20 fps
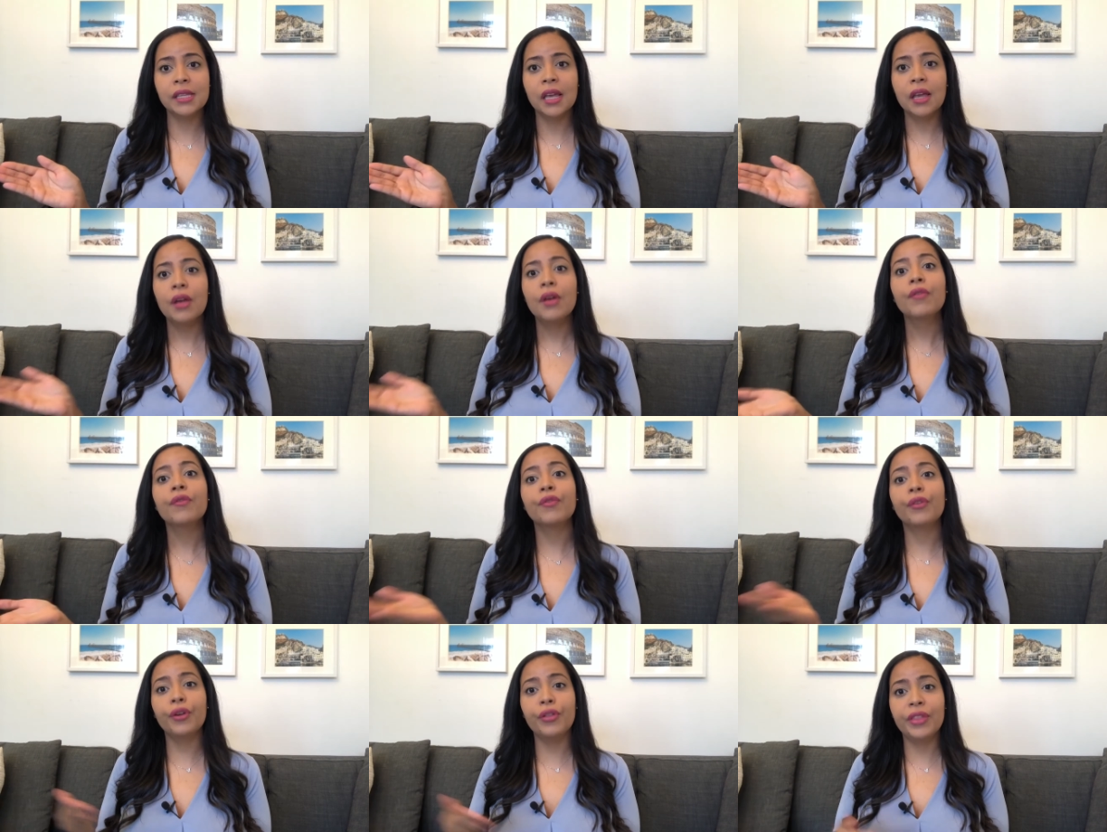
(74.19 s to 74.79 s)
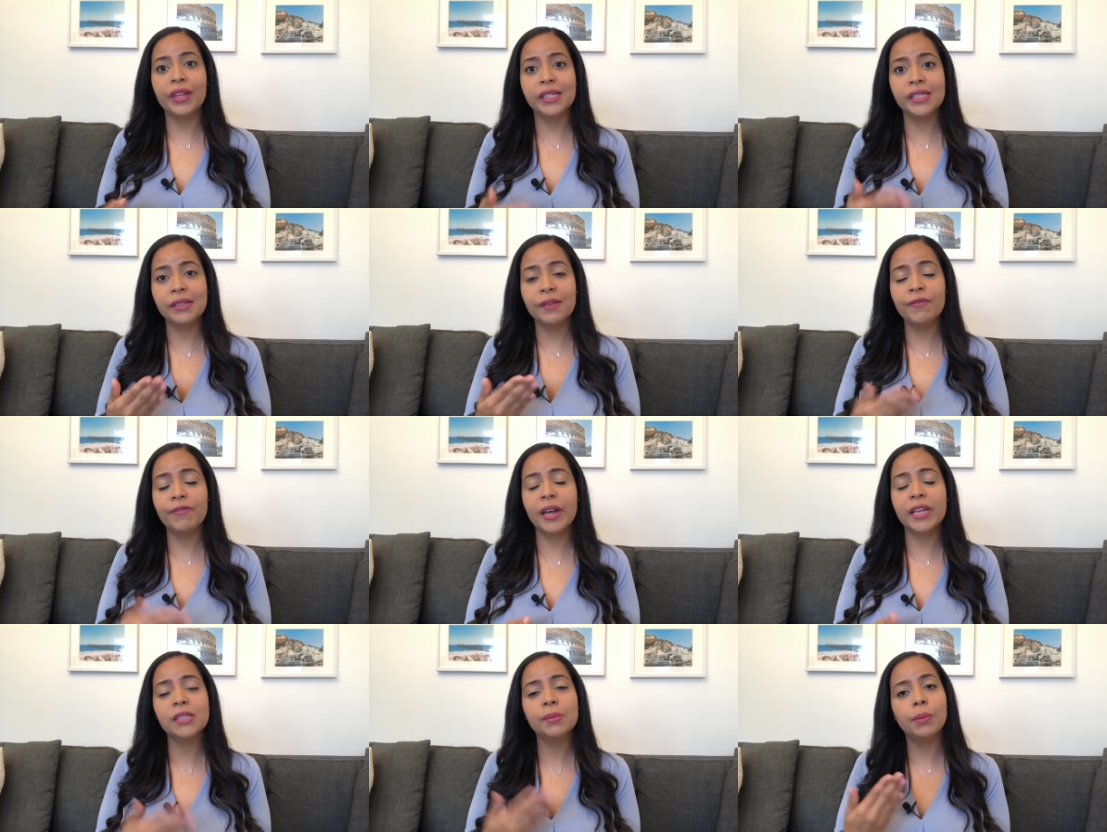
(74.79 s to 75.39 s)
for this
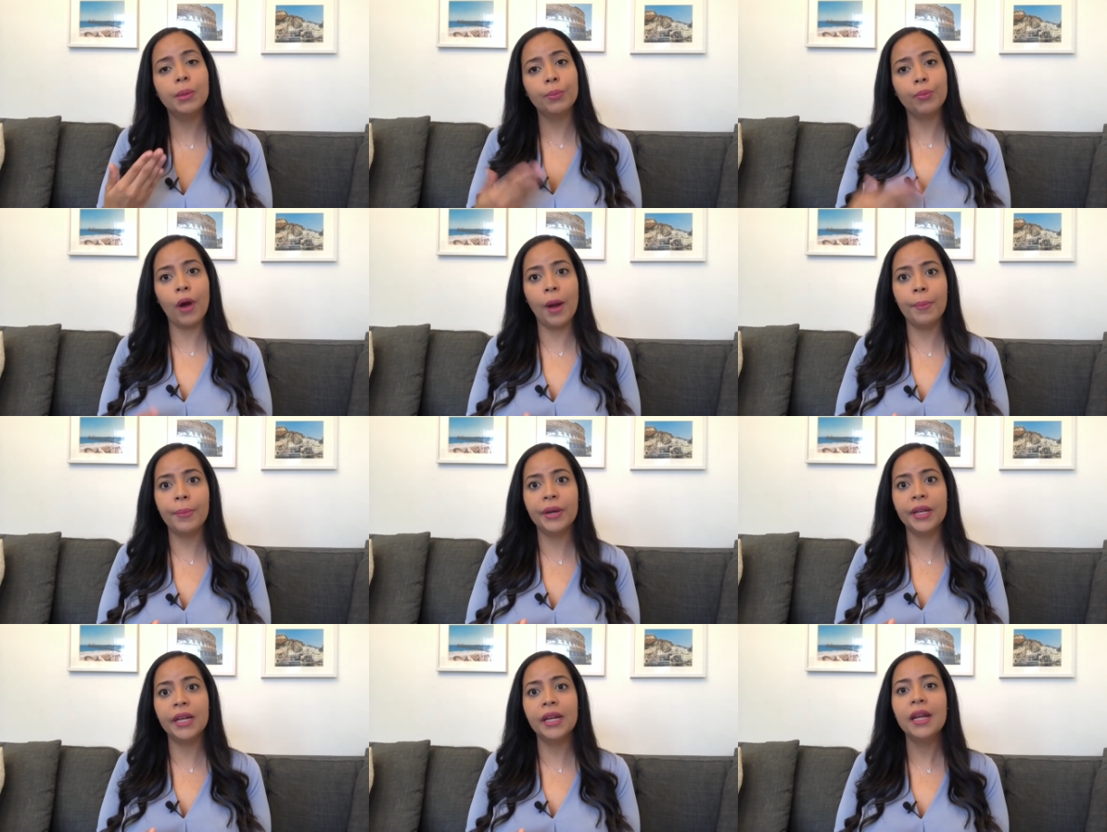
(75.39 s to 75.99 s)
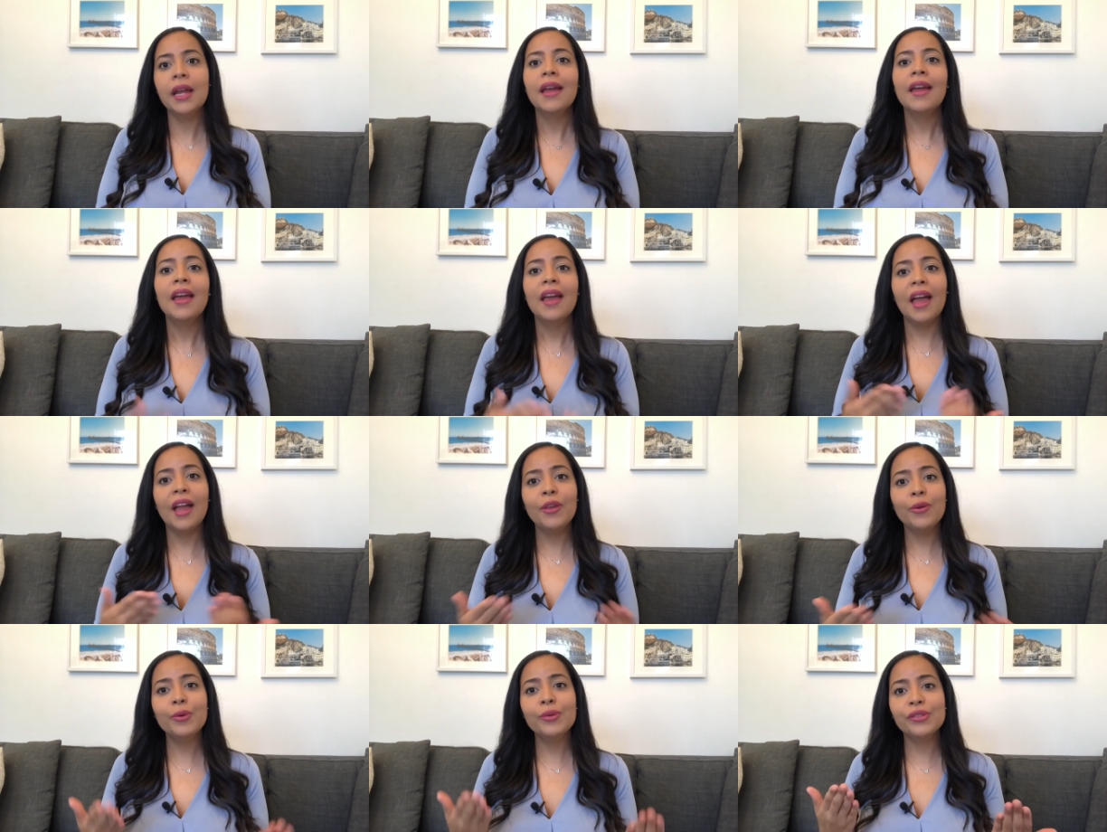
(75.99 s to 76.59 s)
investment property and
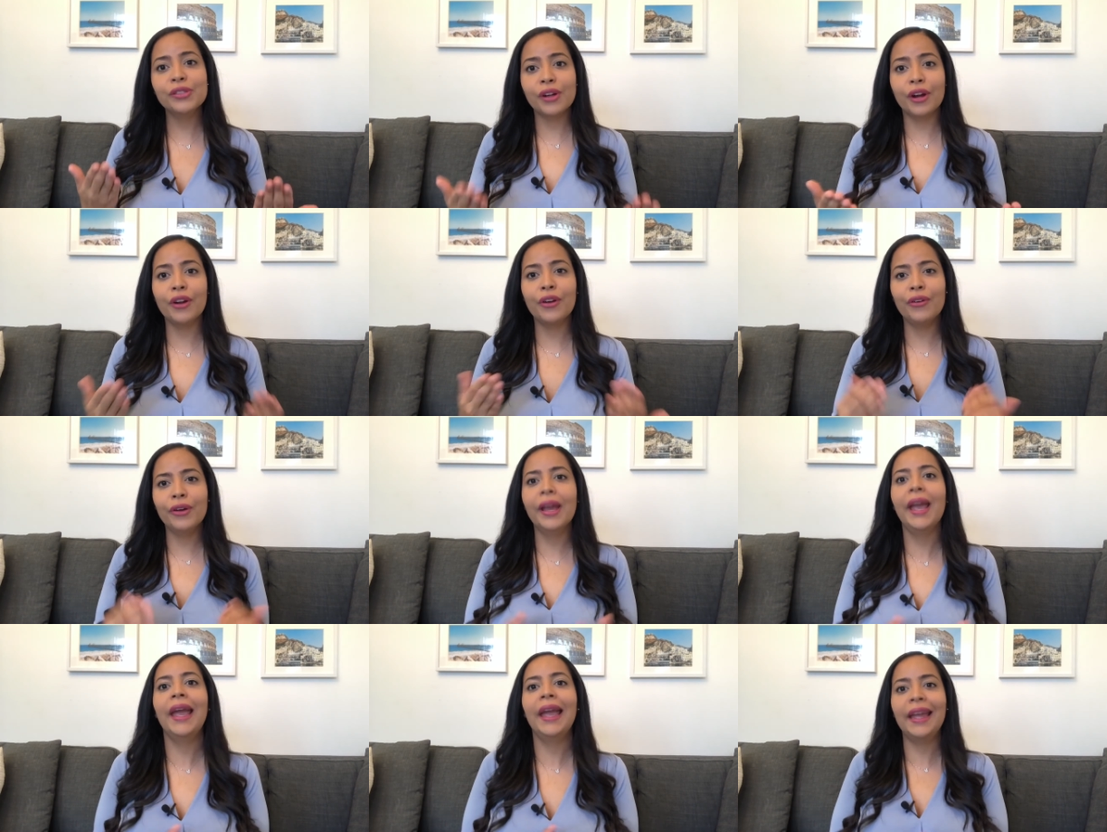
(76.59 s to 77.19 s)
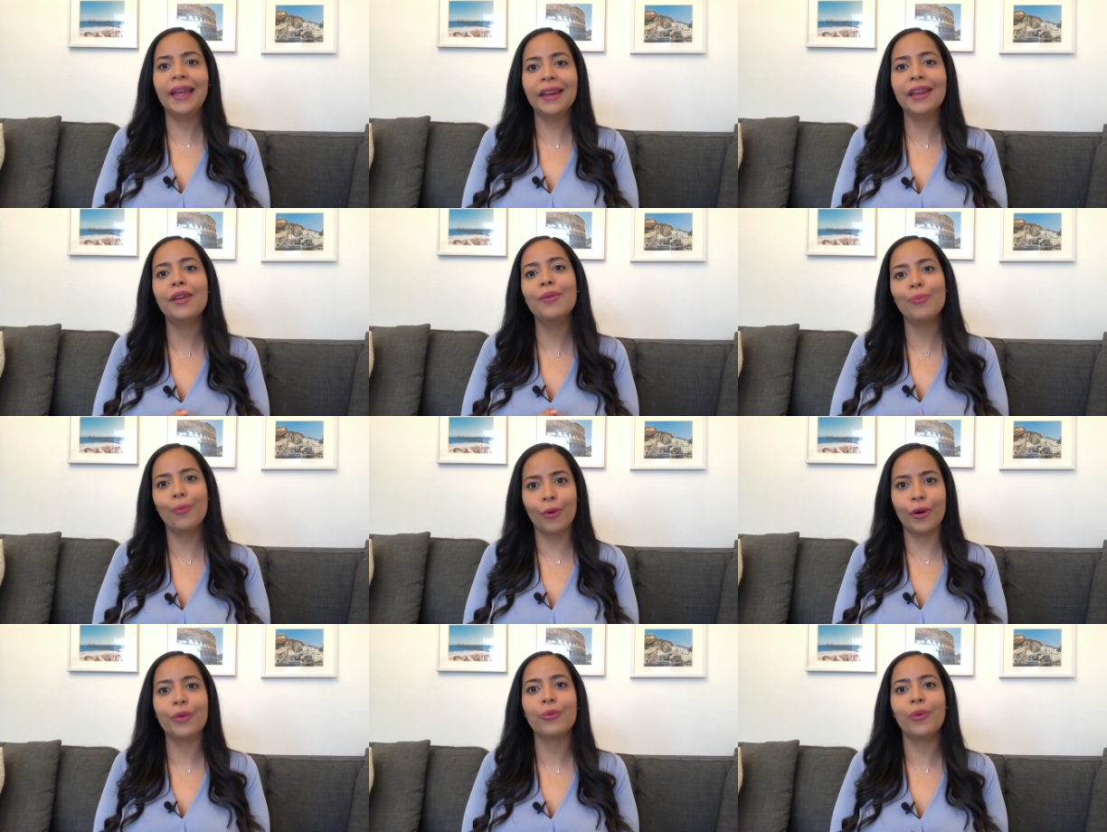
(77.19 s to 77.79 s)
you'll start creating
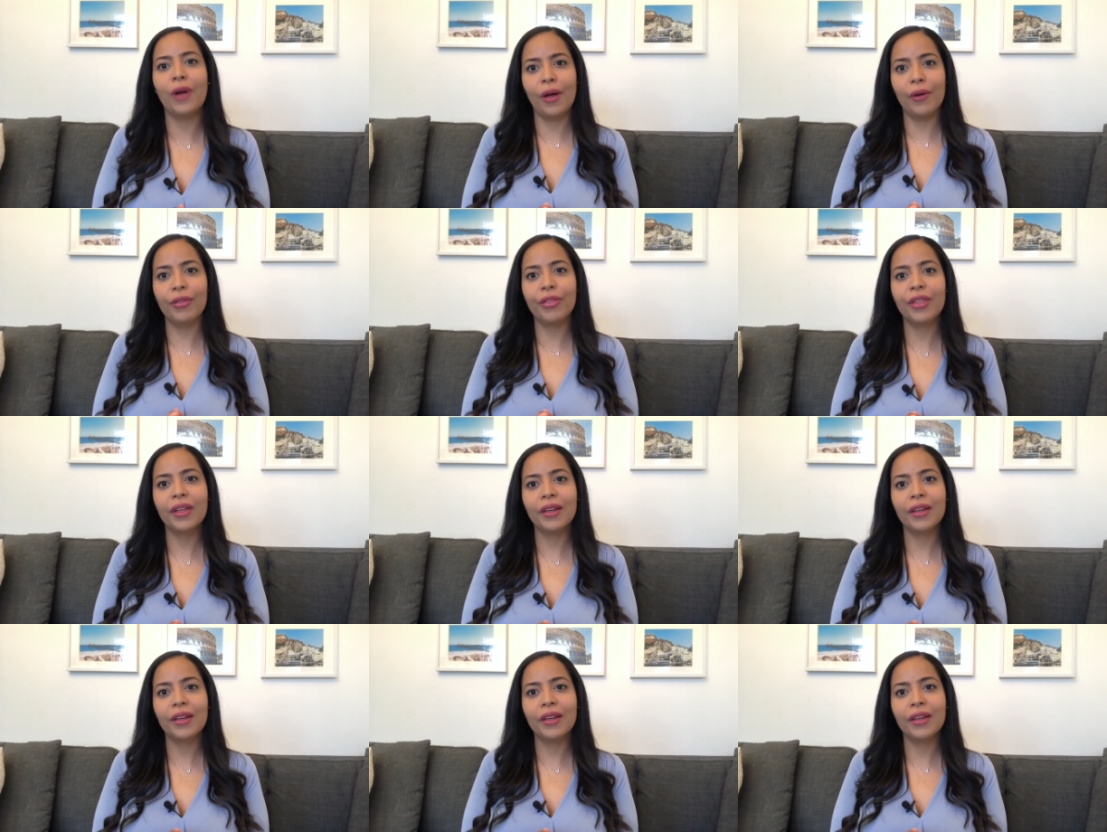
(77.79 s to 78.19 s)
more wealth.